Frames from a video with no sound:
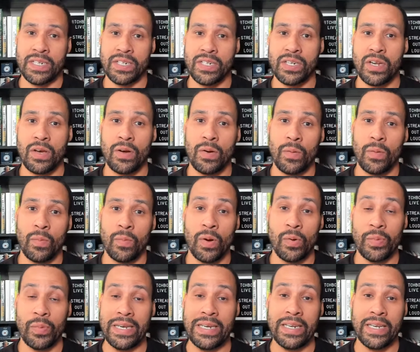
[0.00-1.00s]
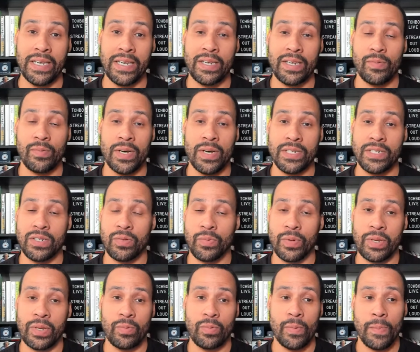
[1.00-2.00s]
And so what we did was
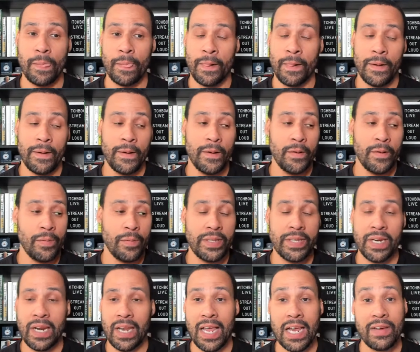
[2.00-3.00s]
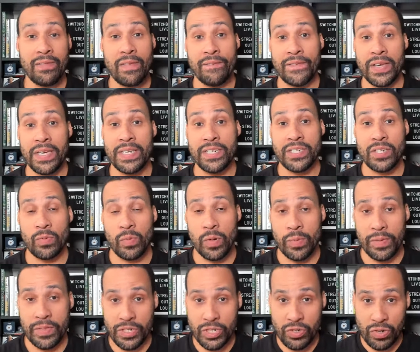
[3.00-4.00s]
we did a lot of events. So we
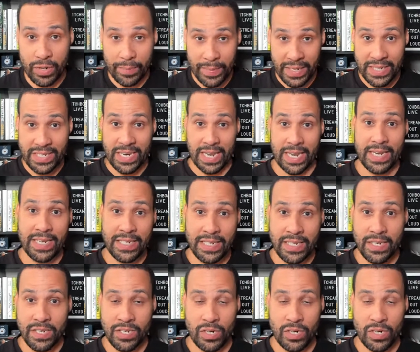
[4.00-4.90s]
were the streaming techs.